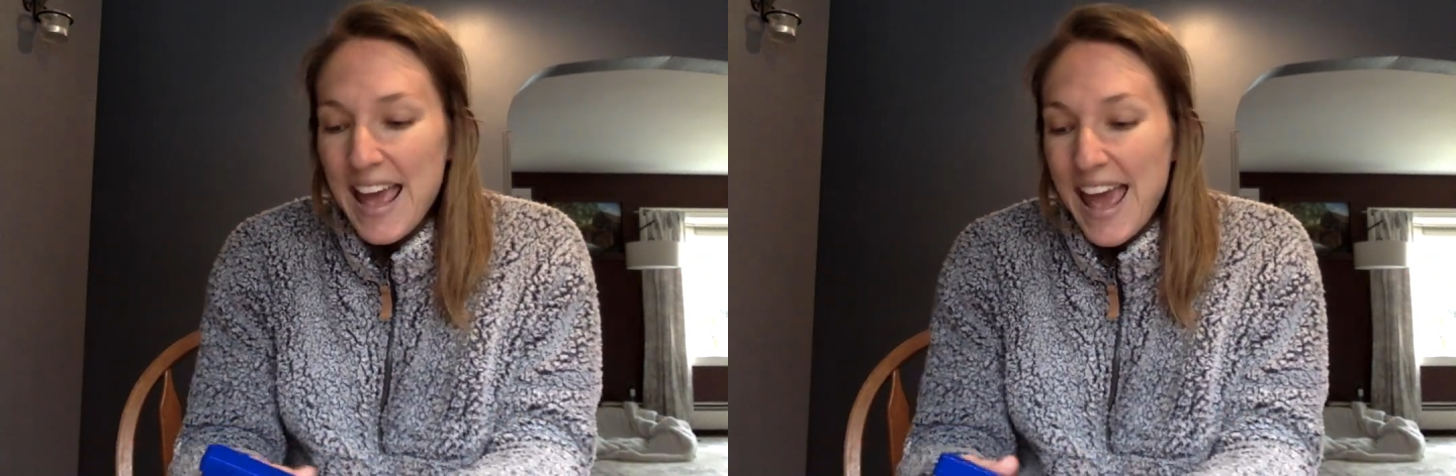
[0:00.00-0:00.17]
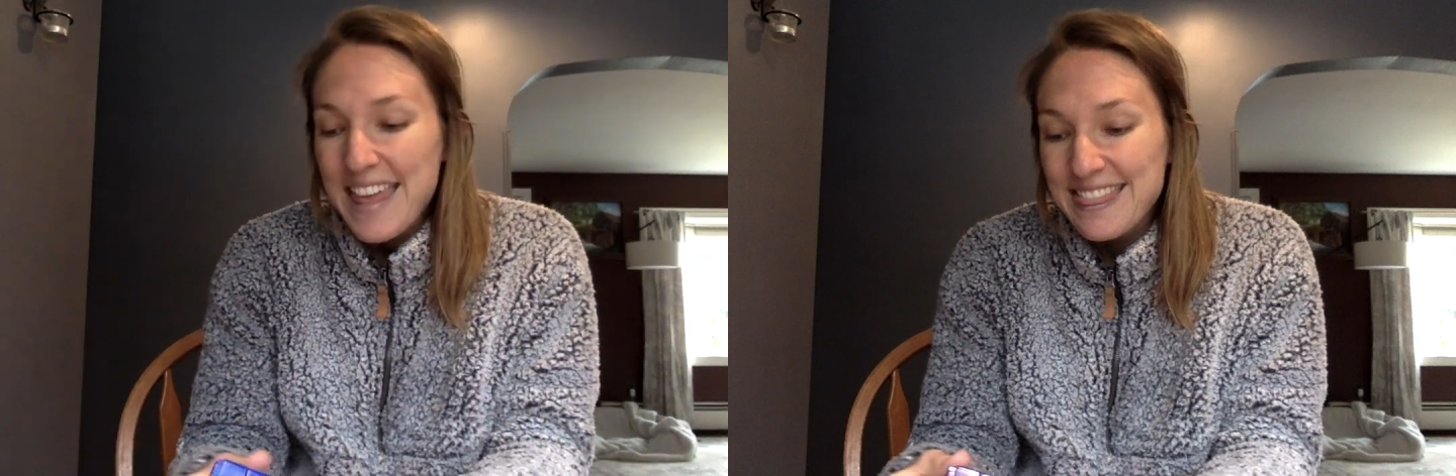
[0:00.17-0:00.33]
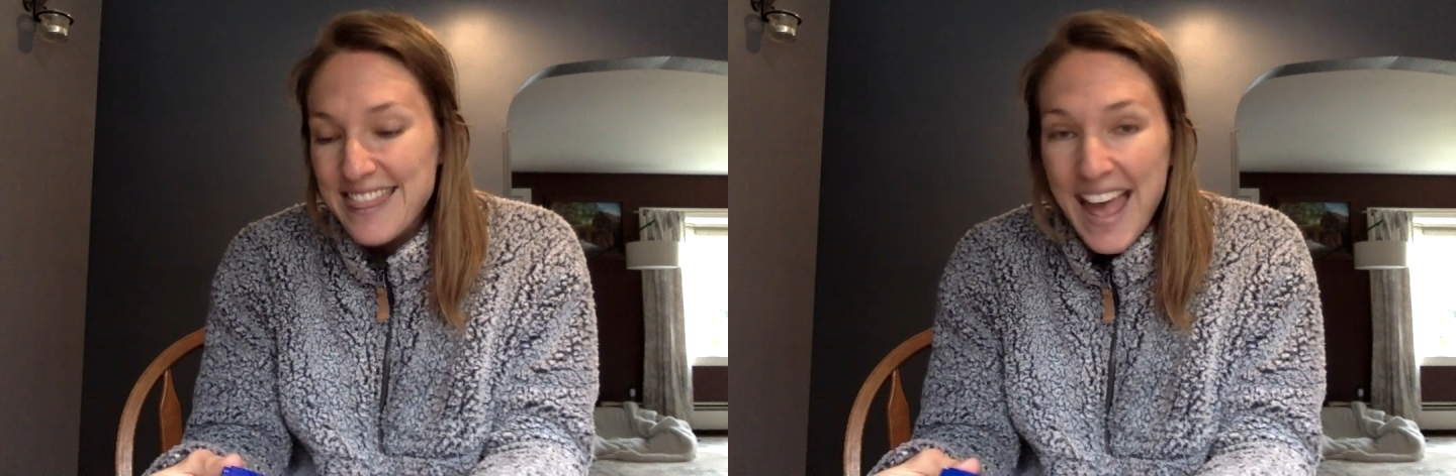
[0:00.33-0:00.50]

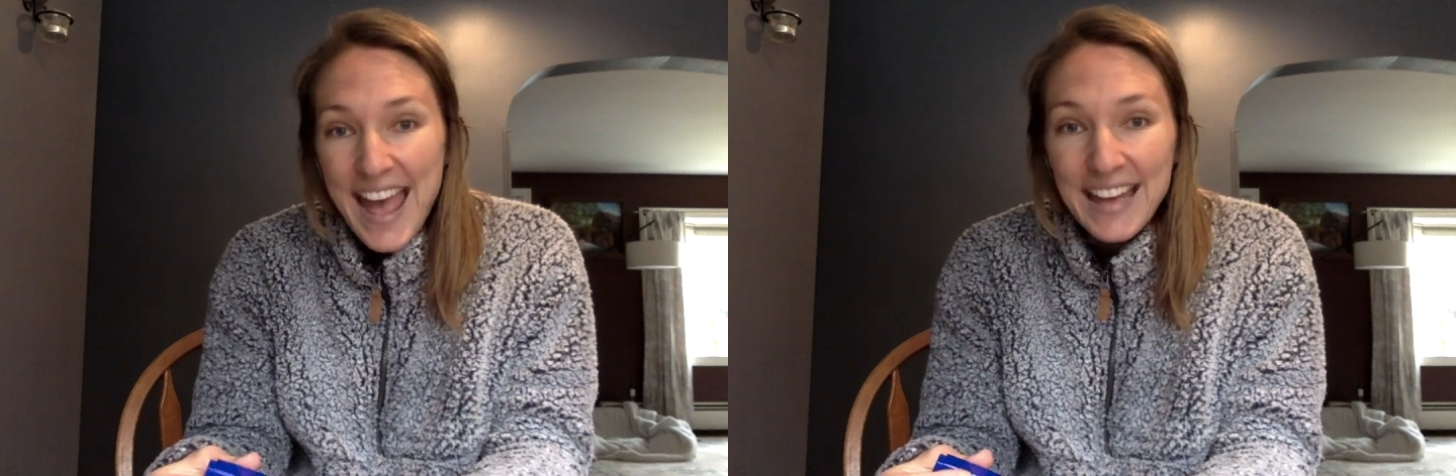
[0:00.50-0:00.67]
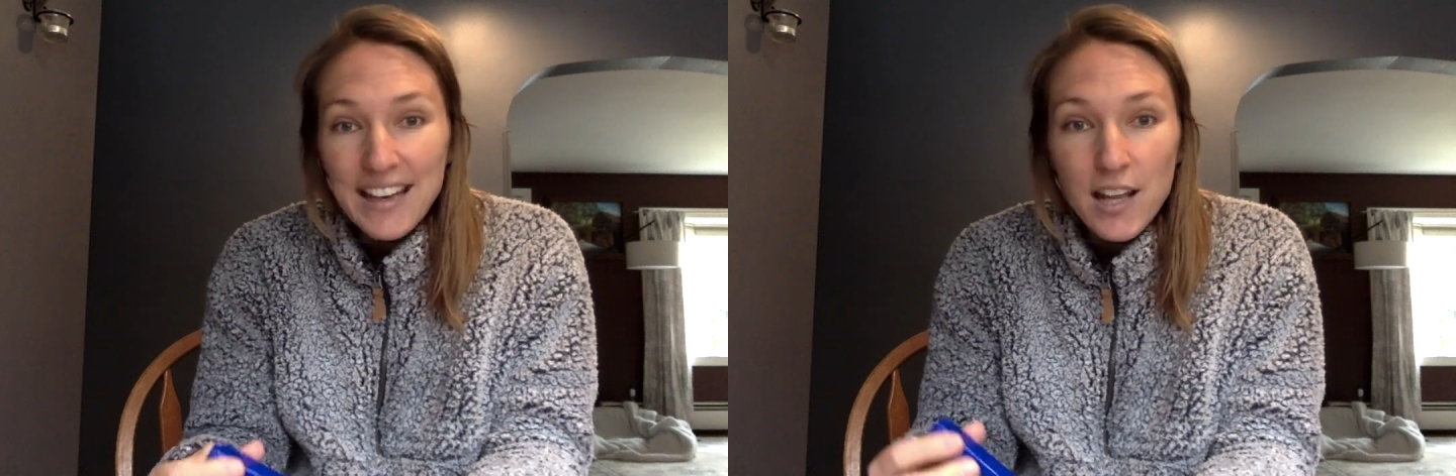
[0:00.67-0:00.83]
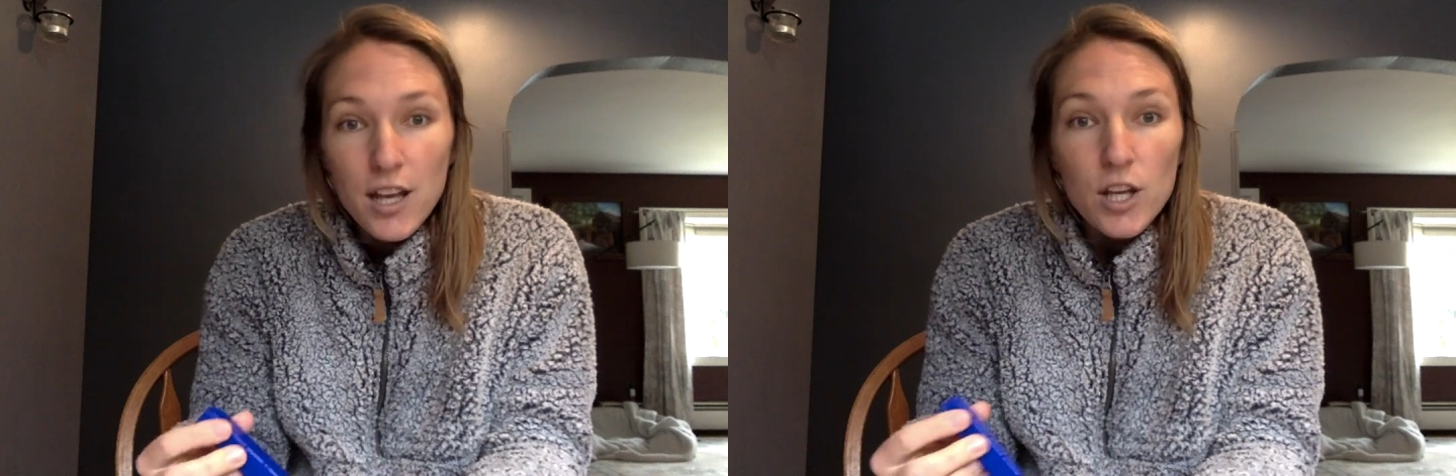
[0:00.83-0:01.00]
And
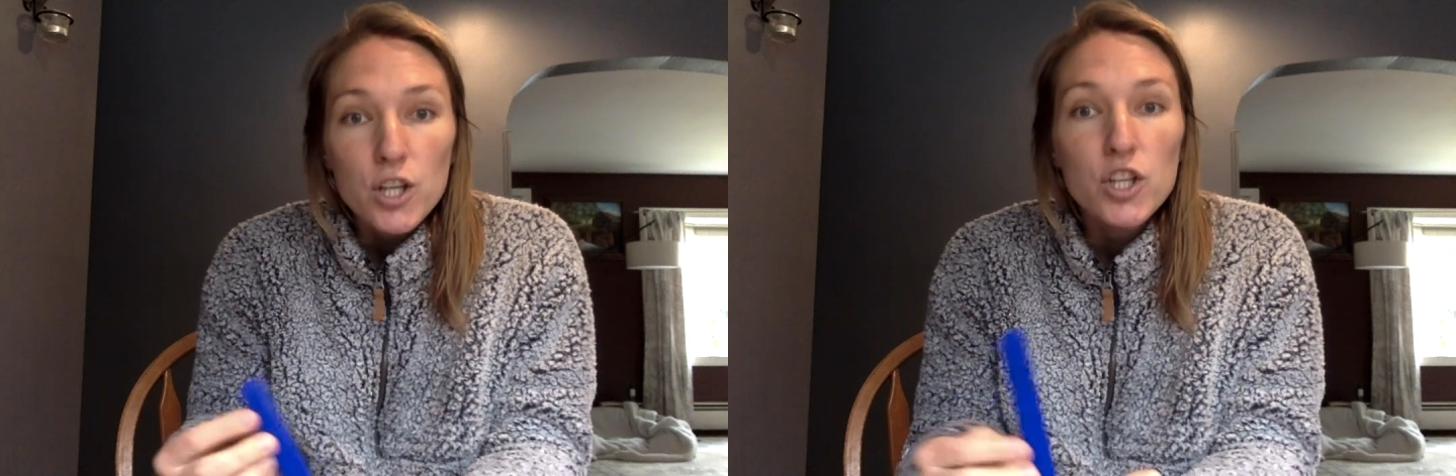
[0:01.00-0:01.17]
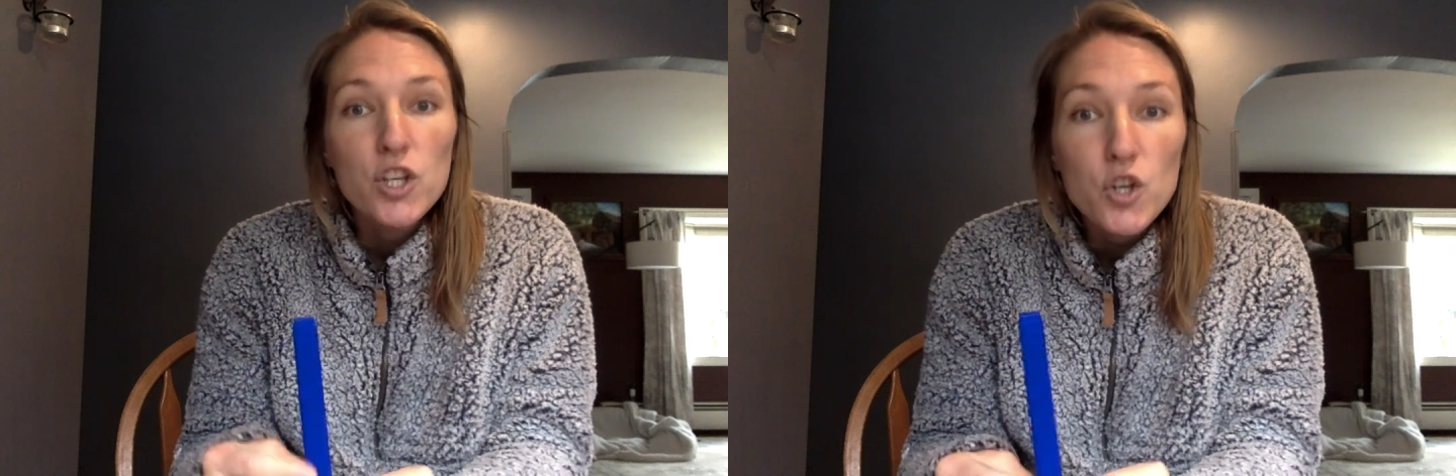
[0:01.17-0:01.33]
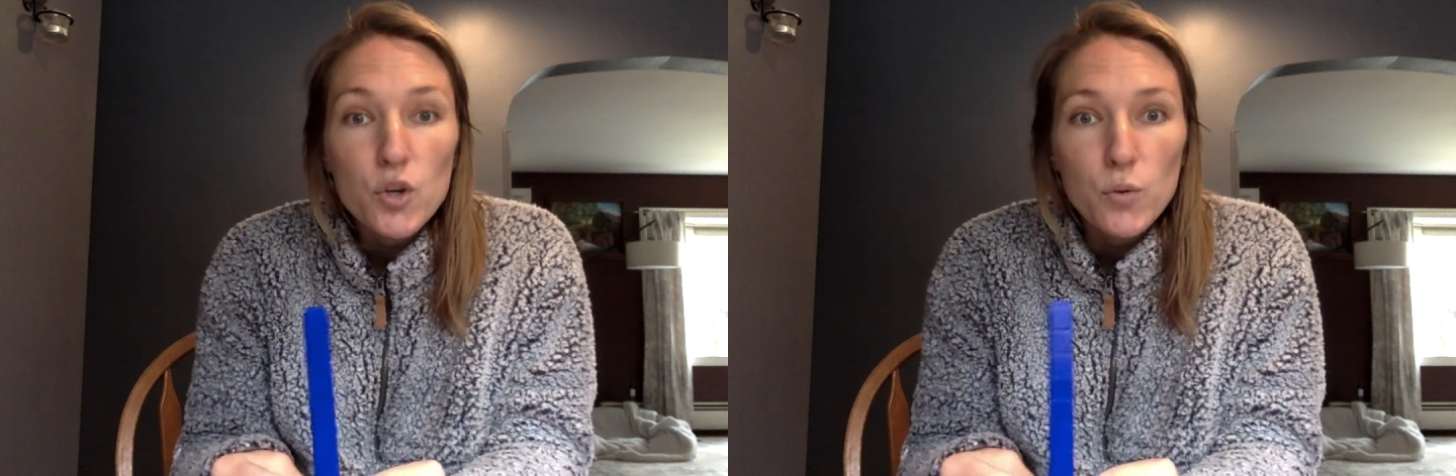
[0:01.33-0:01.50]
then
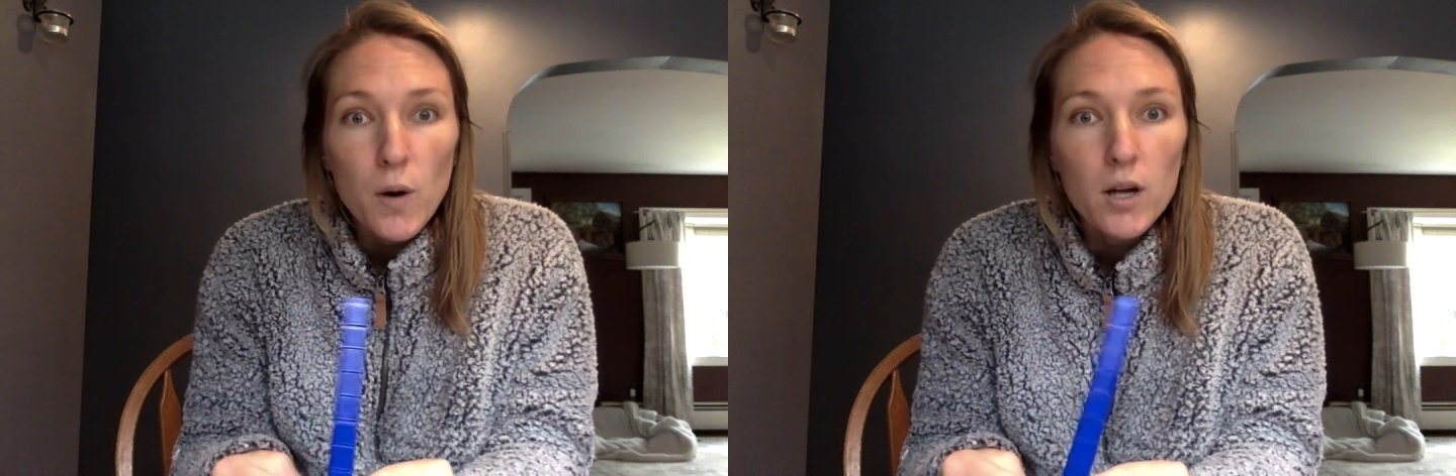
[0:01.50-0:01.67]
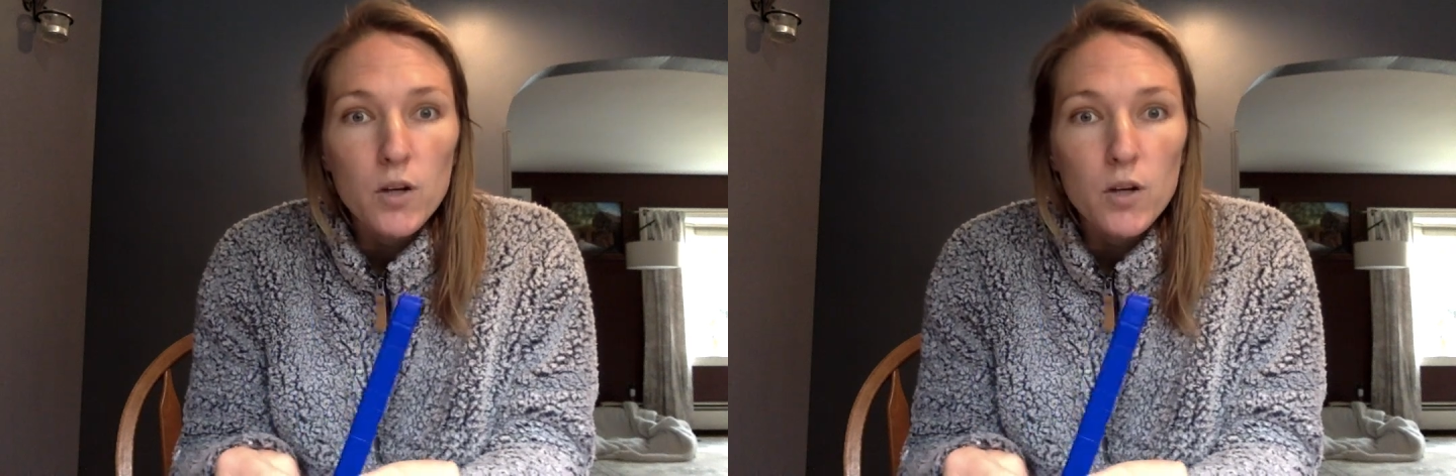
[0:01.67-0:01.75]
you are